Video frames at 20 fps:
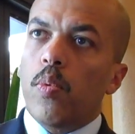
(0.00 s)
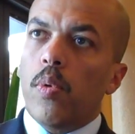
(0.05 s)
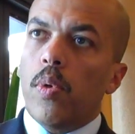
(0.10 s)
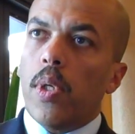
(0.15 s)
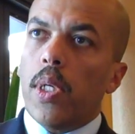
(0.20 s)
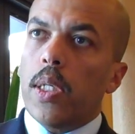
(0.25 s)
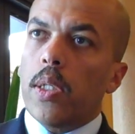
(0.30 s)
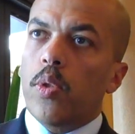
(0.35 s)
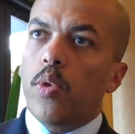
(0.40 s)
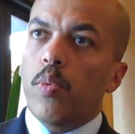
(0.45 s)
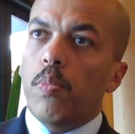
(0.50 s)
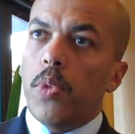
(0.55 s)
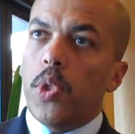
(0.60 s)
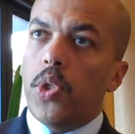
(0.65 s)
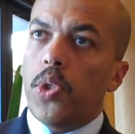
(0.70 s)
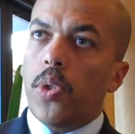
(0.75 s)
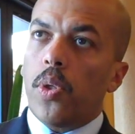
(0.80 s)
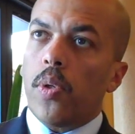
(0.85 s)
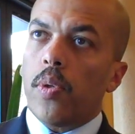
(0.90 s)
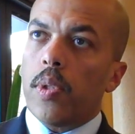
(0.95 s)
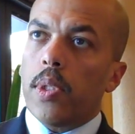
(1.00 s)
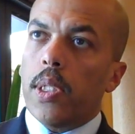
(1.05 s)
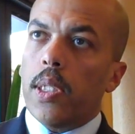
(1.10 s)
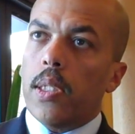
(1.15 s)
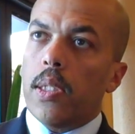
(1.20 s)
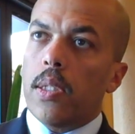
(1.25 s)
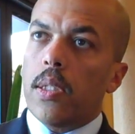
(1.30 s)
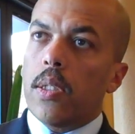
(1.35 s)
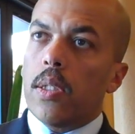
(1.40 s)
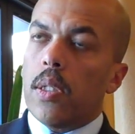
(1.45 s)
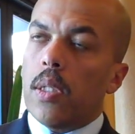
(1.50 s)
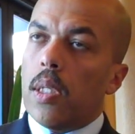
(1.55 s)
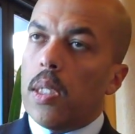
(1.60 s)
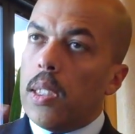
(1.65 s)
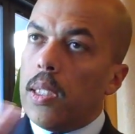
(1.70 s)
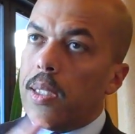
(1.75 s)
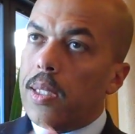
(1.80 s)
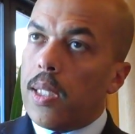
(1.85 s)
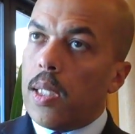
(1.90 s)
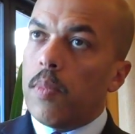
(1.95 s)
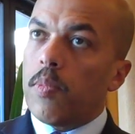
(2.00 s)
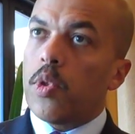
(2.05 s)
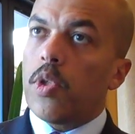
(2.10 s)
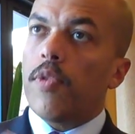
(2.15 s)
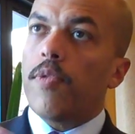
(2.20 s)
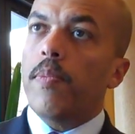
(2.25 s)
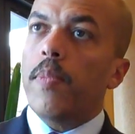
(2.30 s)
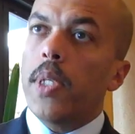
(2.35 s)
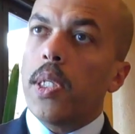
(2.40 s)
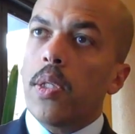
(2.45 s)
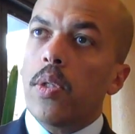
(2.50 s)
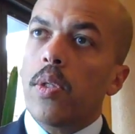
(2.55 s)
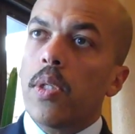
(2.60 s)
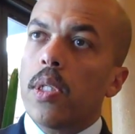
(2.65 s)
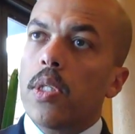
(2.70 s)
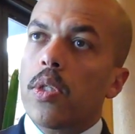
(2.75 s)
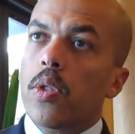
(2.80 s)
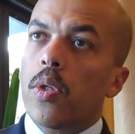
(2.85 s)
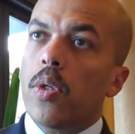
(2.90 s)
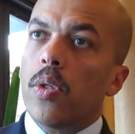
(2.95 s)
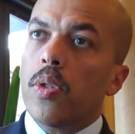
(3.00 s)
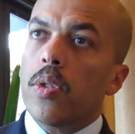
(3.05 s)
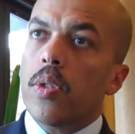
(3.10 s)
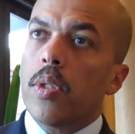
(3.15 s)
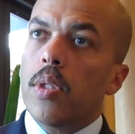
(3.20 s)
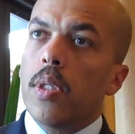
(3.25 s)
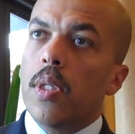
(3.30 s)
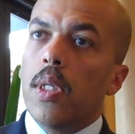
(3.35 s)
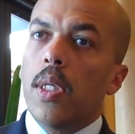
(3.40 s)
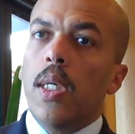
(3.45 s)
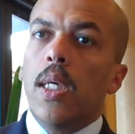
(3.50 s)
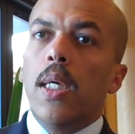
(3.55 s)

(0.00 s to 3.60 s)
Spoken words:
would like to be sure that in terms of maintenance cost,